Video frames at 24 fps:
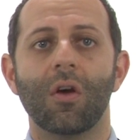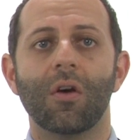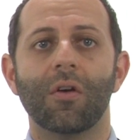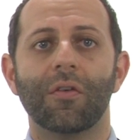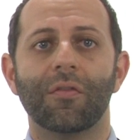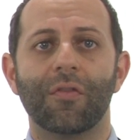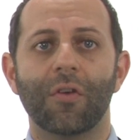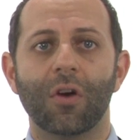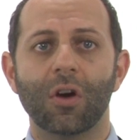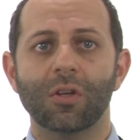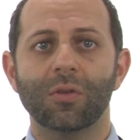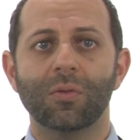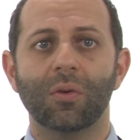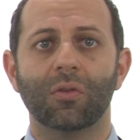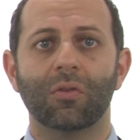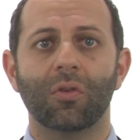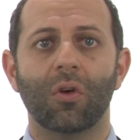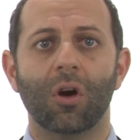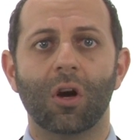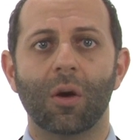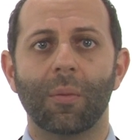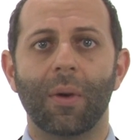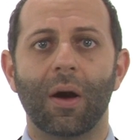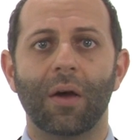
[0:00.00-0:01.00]
First, we'll
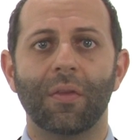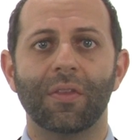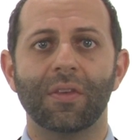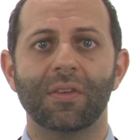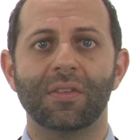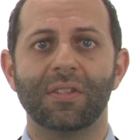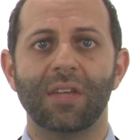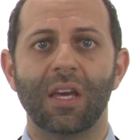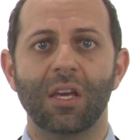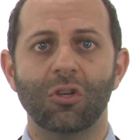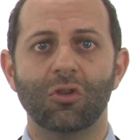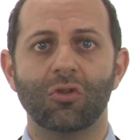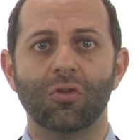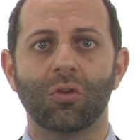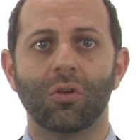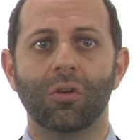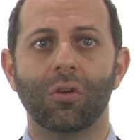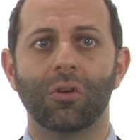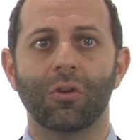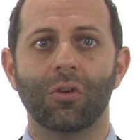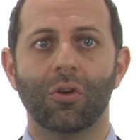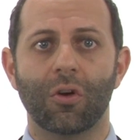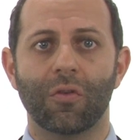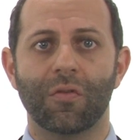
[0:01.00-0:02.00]
talk about the
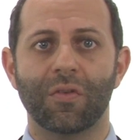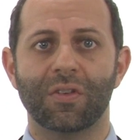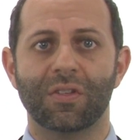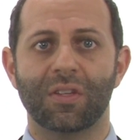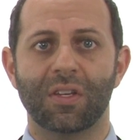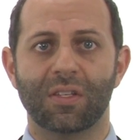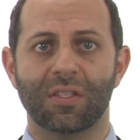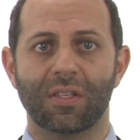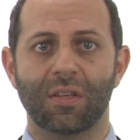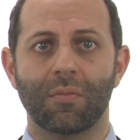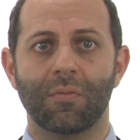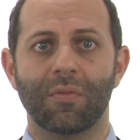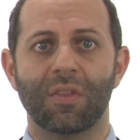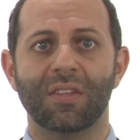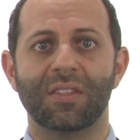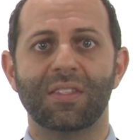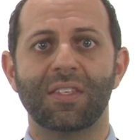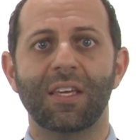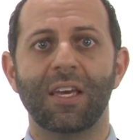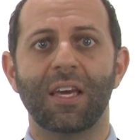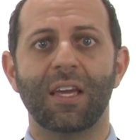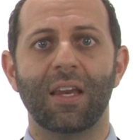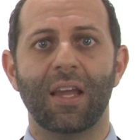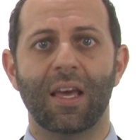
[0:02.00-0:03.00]
central nervous system, the
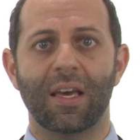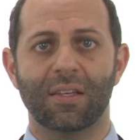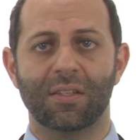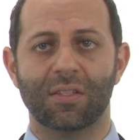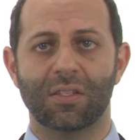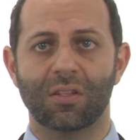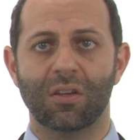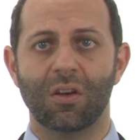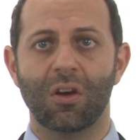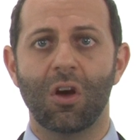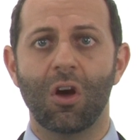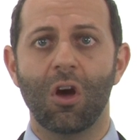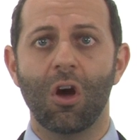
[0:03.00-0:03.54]
CNS,